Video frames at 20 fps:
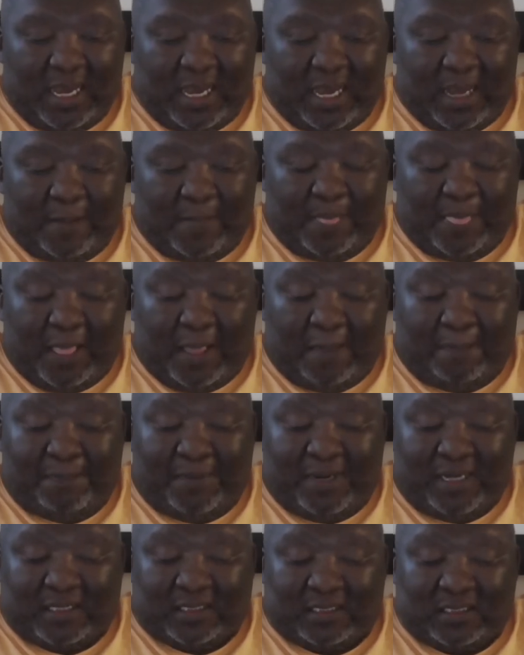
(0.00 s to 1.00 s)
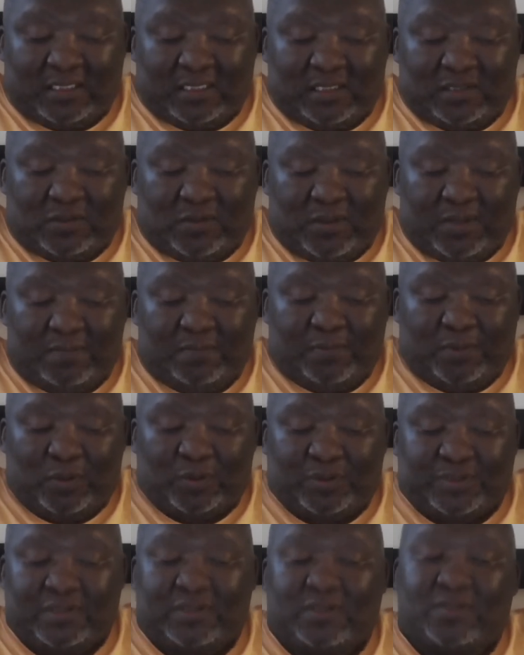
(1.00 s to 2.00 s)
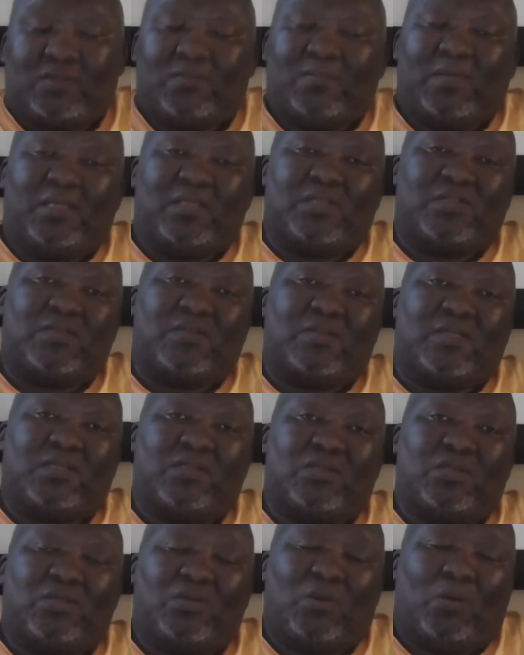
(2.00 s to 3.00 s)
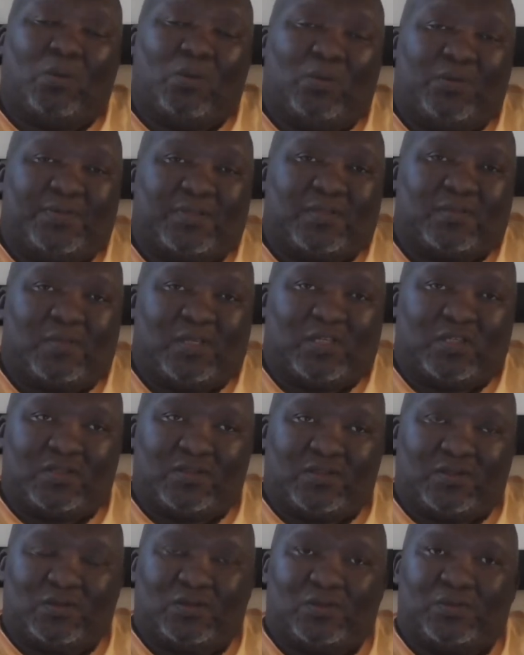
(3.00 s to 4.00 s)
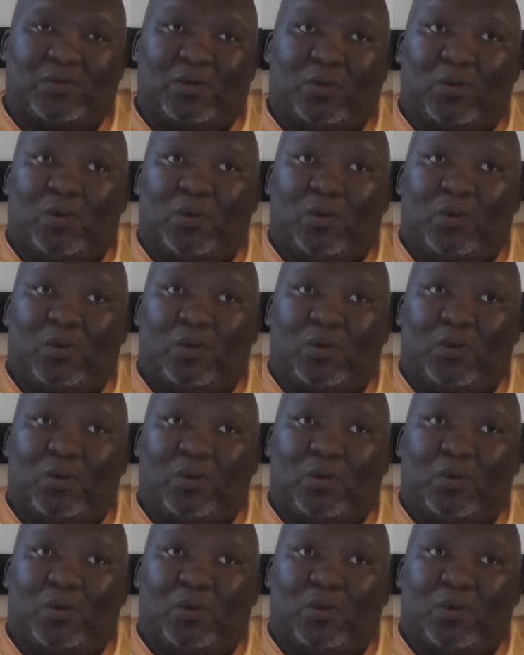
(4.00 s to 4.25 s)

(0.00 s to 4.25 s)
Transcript: But it is quite important to mention that not all of these mission schools were